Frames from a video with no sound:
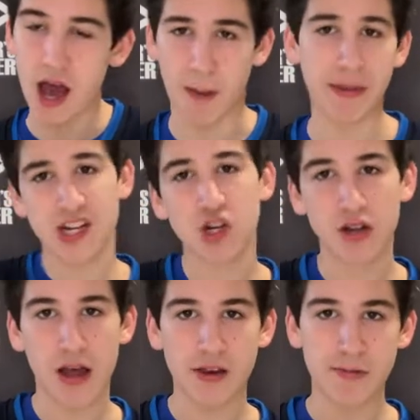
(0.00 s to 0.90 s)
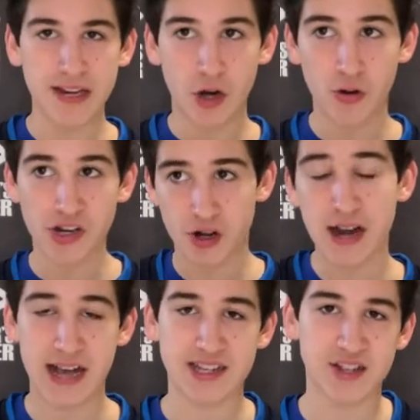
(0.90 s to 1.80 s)
Make sure to let me know your
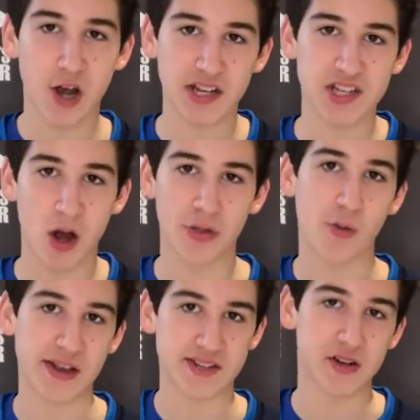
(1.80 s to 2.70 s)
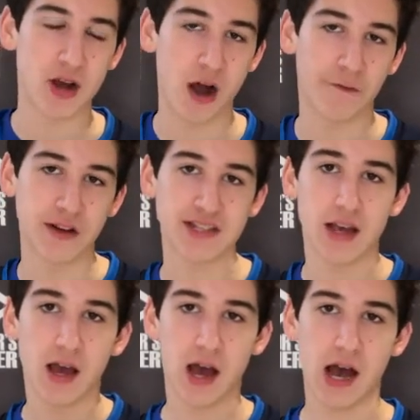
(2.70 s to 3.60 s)
guys' thoughts on the Western Conference
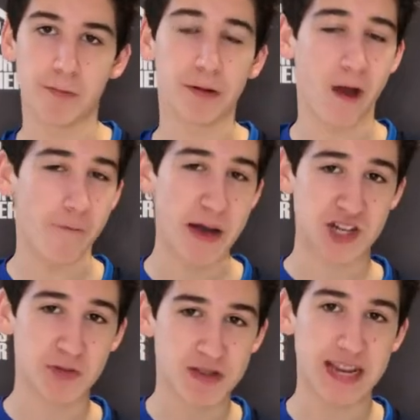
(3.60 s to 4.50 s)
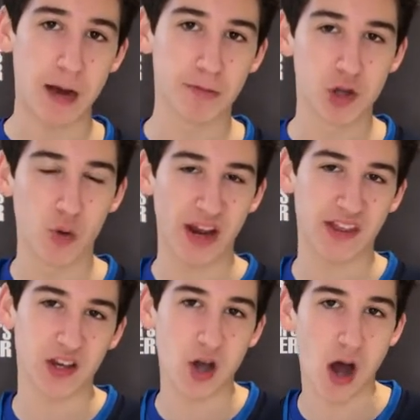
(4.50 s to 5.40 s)
playoff matchups down below
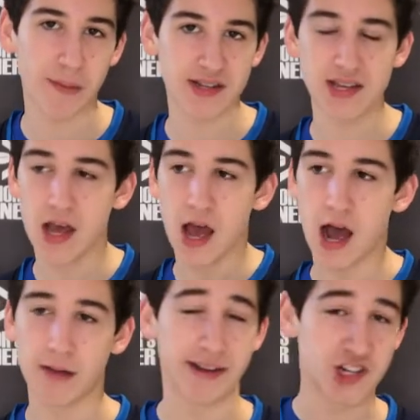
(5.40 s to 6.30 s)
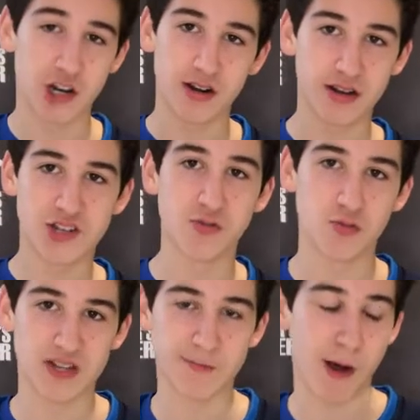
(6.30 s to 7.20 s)
in the comments. I'll make sure to
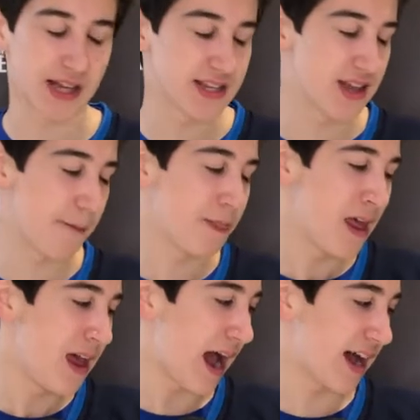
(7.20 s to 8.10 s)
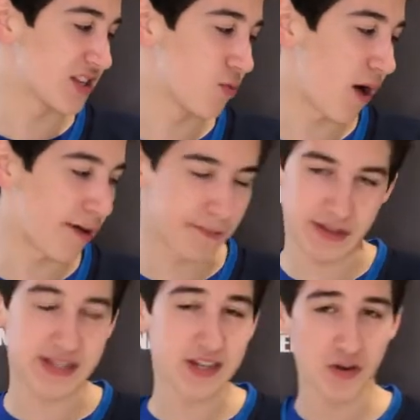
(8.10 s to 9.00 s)
respond to them as well.
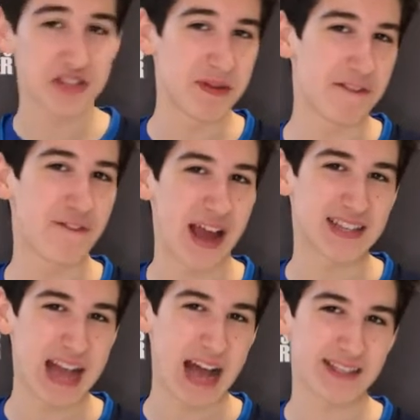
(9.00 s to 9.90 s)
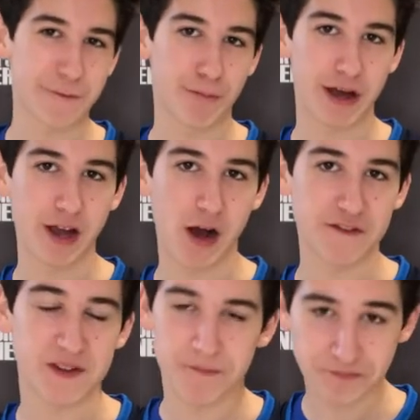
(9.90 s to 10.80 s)
This is going to be a fantastic playoffs,